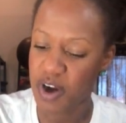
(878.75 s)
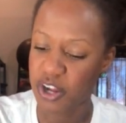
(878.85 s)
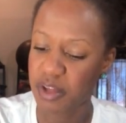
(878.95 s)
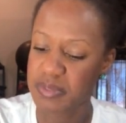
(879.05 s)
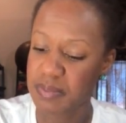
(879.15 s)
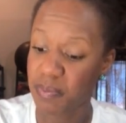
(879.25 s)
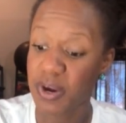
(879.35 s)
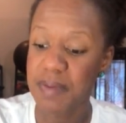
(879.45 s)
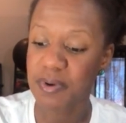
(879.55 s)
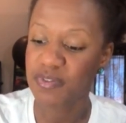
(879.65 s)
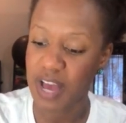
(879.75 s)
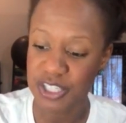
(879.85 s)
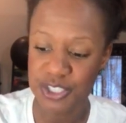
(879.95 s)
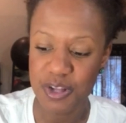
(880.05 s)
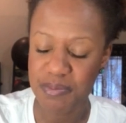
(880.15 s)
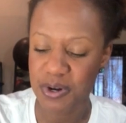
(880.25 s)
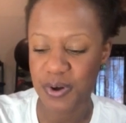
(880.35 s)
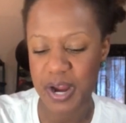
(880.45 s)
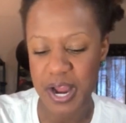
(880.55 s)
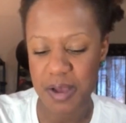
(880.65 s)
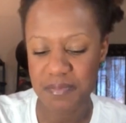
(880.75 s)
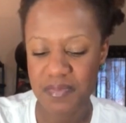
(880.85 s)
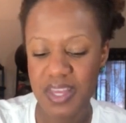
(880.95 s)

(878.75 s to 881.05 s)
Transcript: Harlem's pre-professional program.